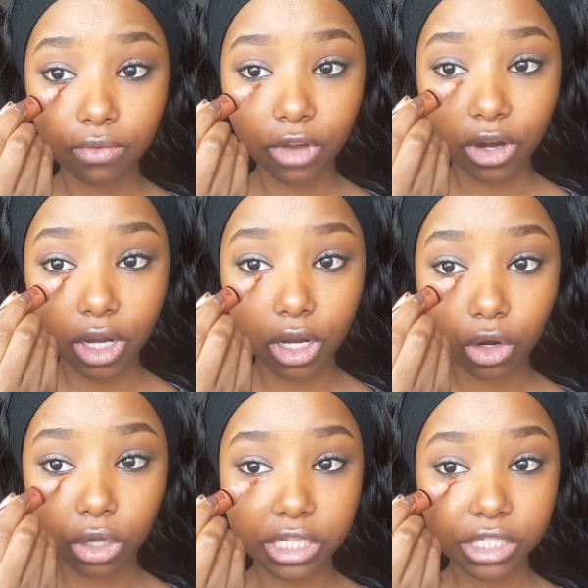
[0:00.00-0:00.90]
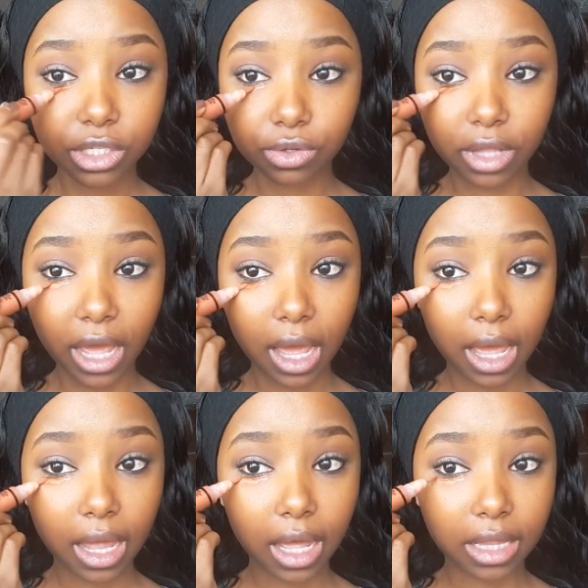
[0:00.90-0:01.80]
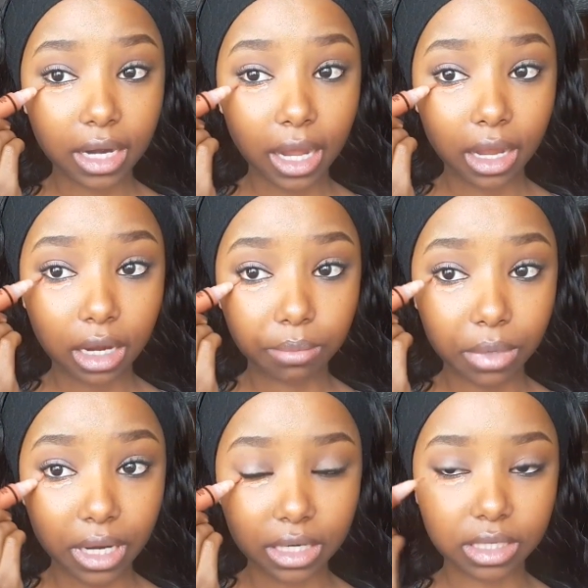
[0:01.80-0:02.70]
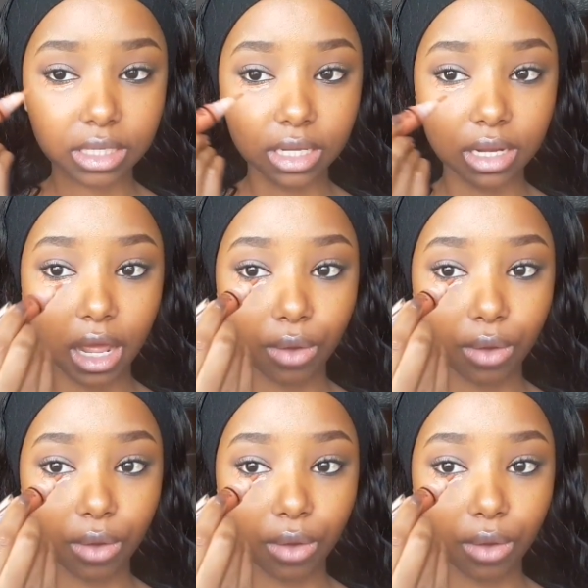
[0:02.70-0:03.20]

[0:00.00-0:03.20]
very close to the eye, and then I can blend it in.